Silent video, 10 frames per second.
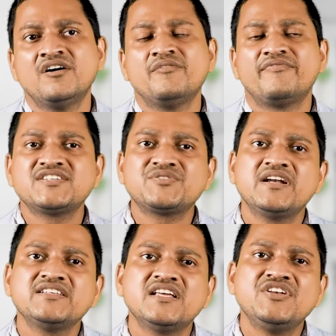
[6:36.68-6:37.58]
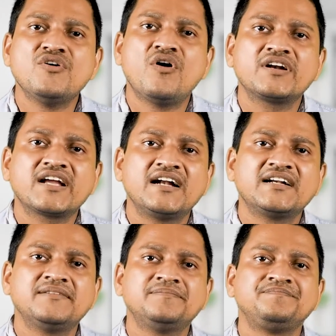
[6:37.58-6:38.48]
First one is a
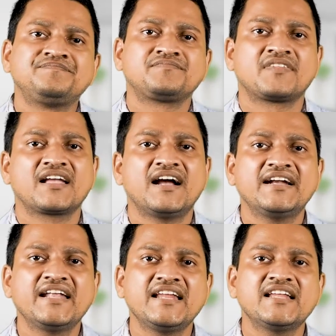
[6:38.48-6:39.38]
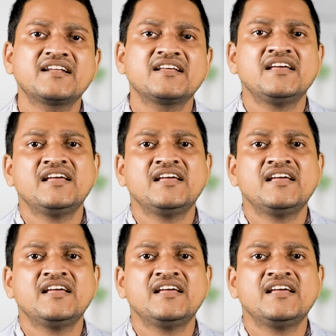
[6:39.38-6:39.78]
non-container